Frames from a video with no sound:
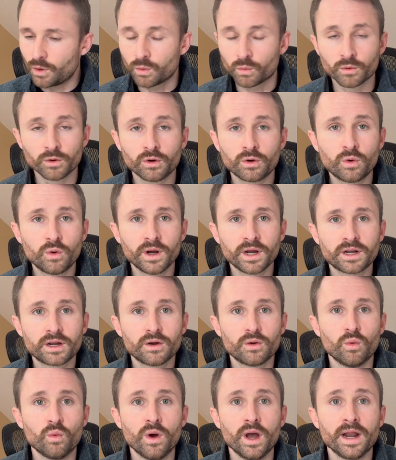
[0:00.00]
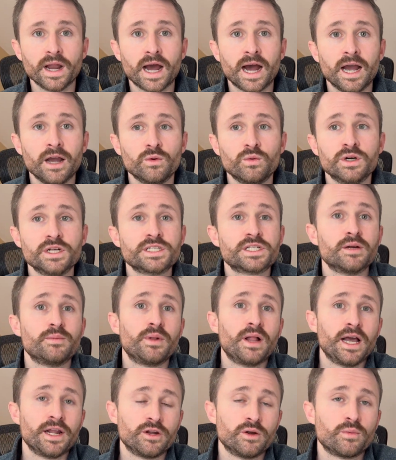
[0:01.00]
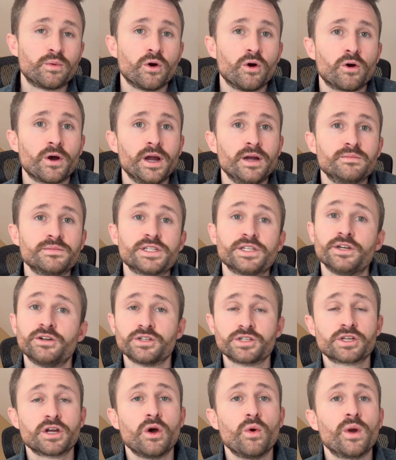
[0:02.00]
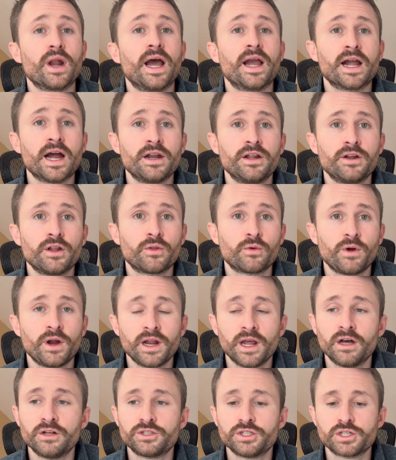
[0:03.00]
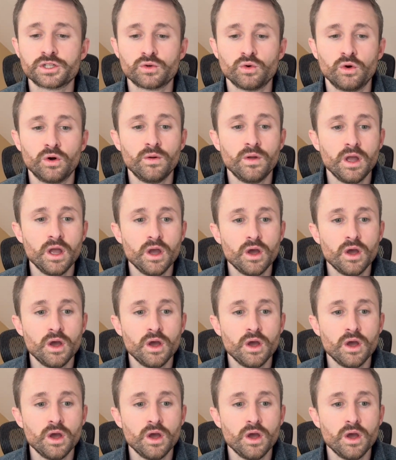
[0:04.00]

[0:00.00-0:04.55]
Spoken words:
Real quick, when I was applying to programs years ago, when I got into the radiology school,